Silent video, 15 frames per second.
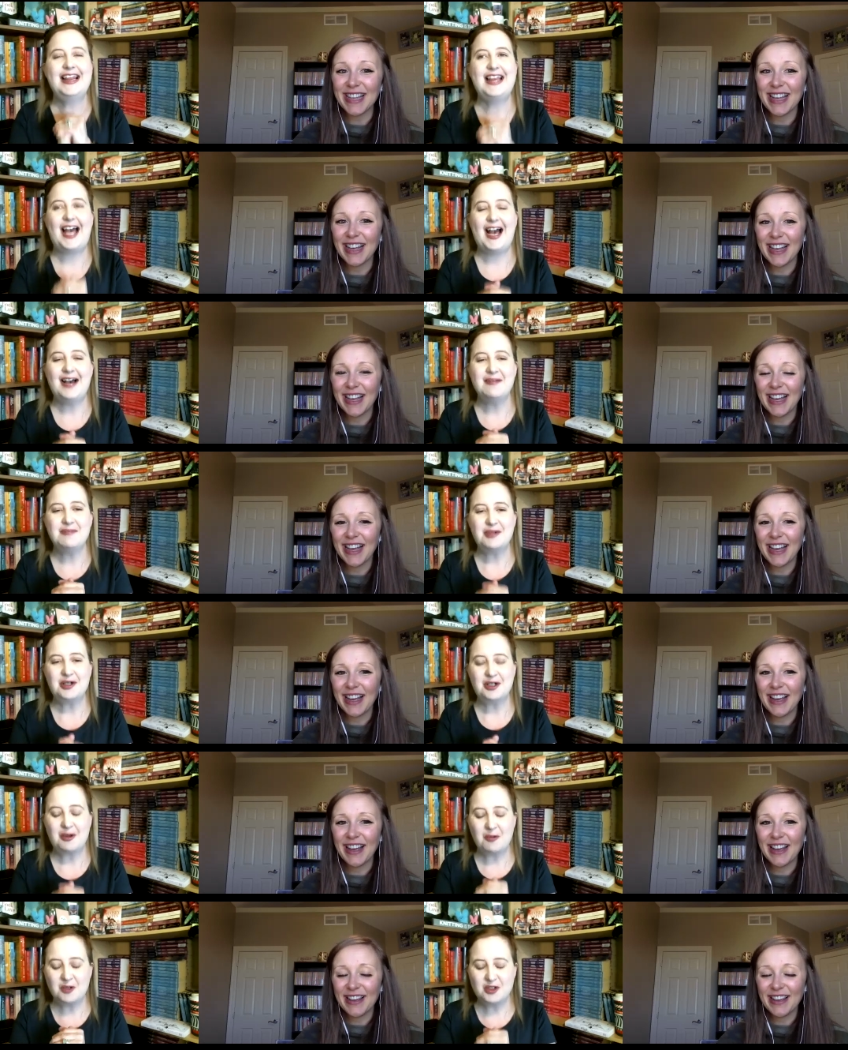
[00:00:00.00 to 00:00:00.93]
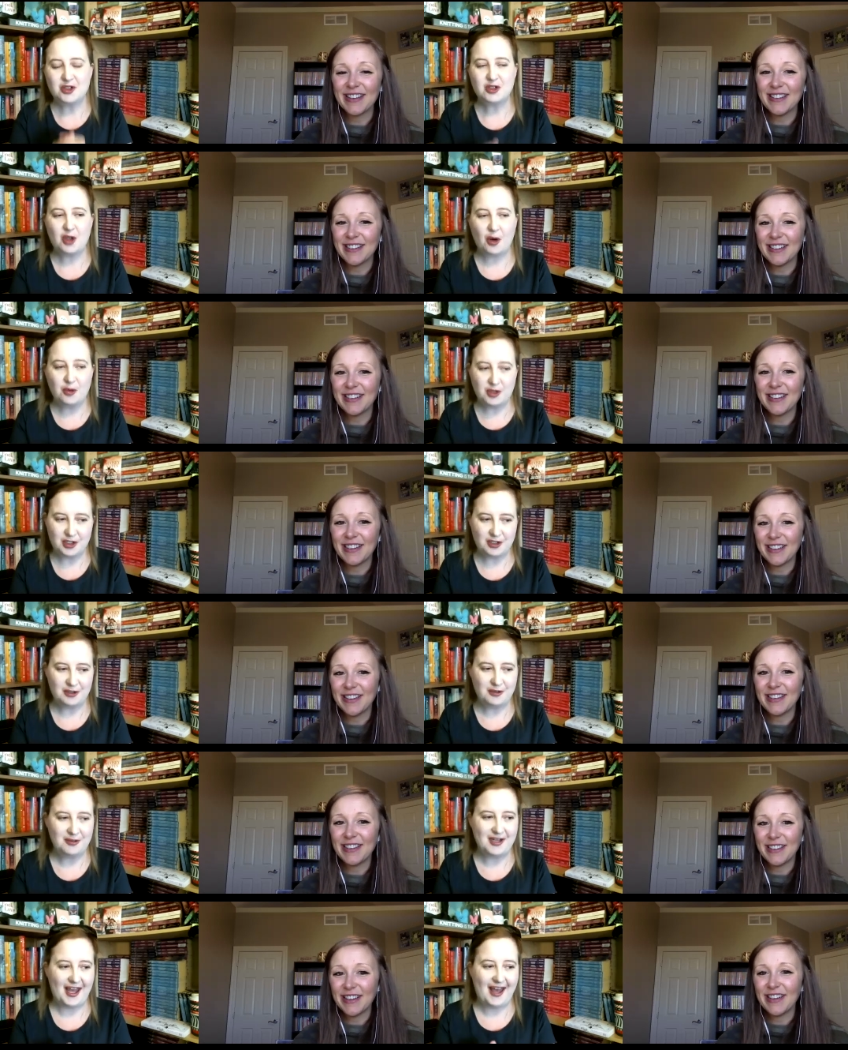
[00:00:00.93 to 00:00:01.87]
Speaker 1: That book was so
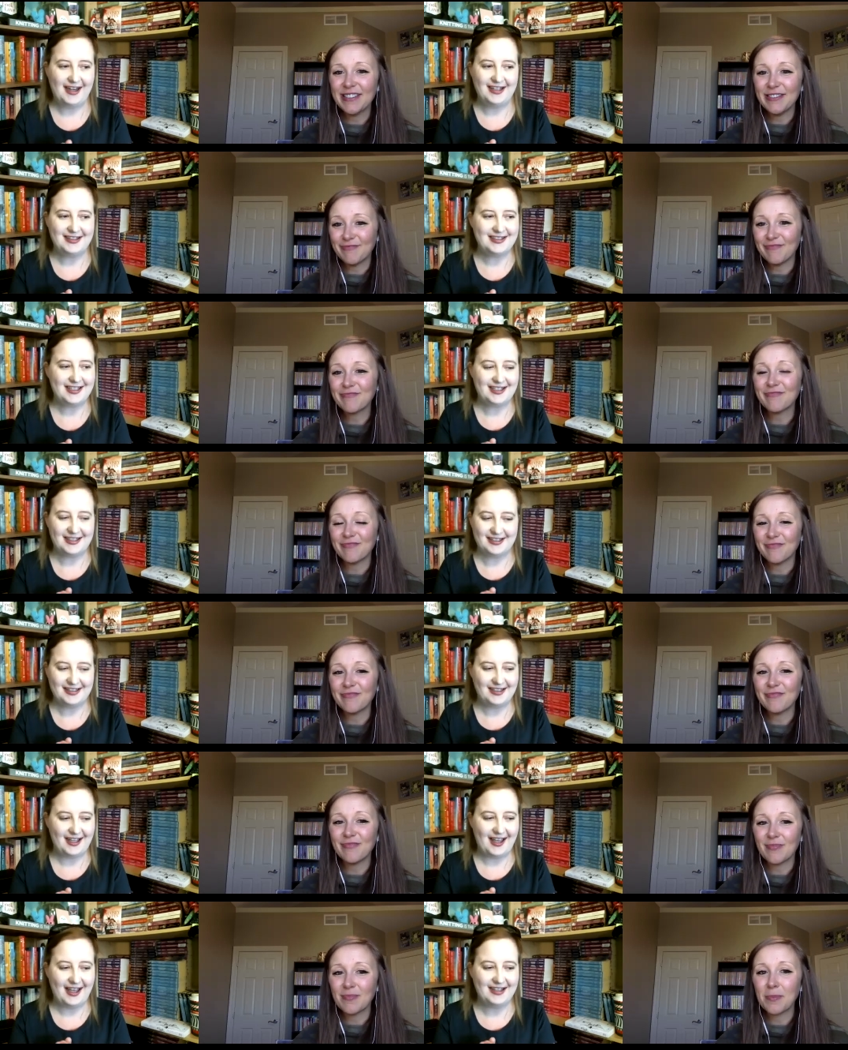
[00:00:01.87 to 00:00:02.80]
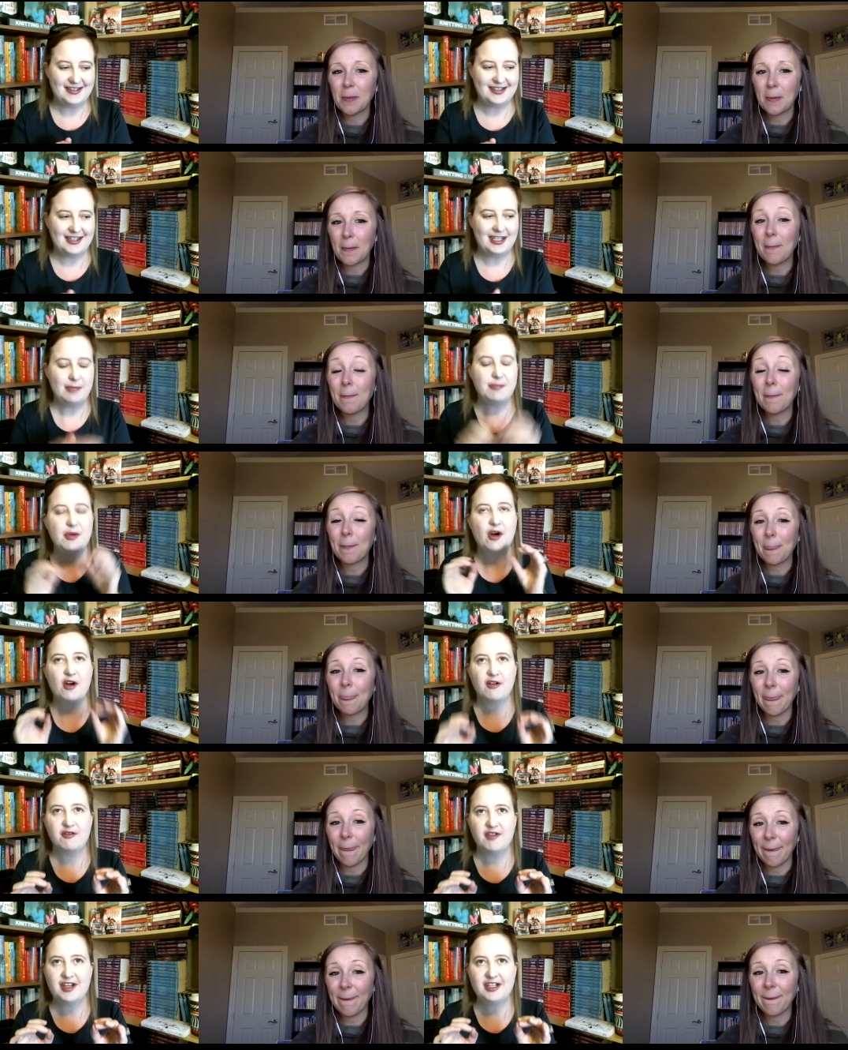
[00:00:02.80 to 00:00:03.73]
cute and it's it's the
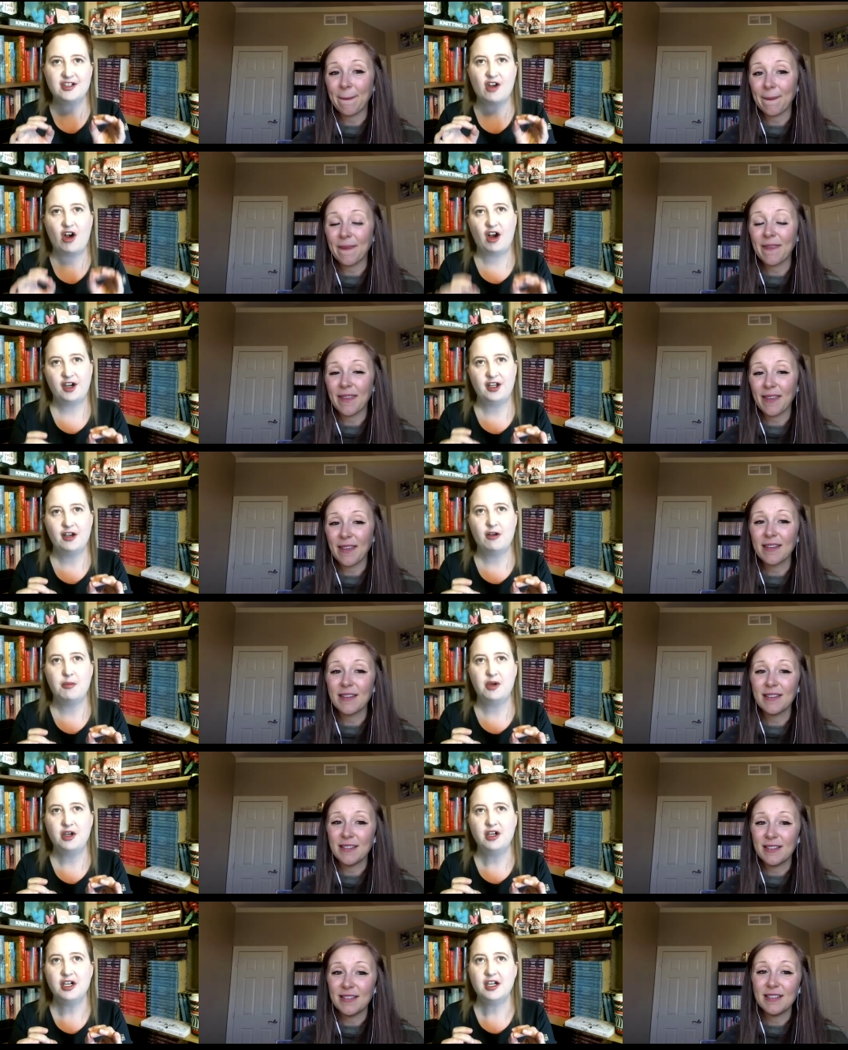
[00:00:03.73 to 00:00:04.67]
perfect audio book.